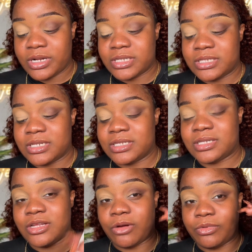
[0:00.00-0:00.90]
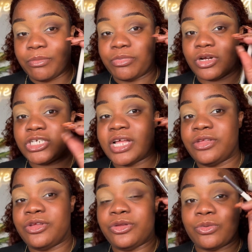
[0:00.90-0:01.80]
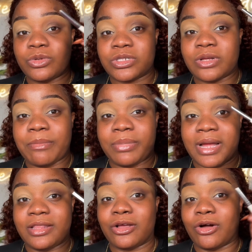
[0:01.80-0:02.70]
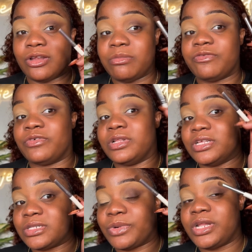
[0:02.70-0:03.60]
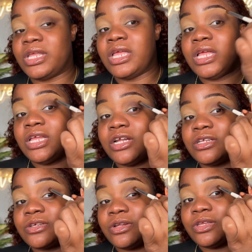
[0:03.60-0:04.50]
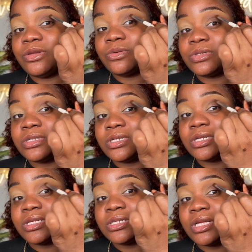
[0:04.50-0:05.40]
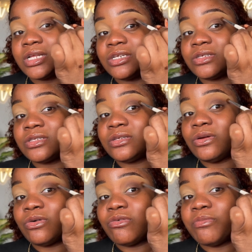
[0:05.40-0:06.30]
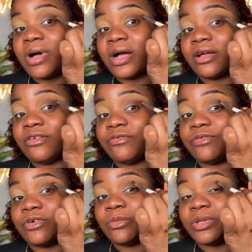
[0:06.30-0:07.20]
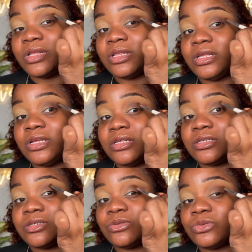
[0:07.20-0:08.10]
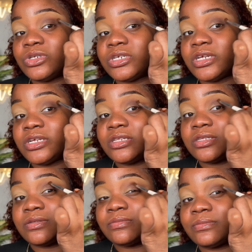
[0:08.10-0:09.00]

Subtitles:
the brush that you use to apply the color before this one, you're just gonna use this and just go back and forth with these two shades.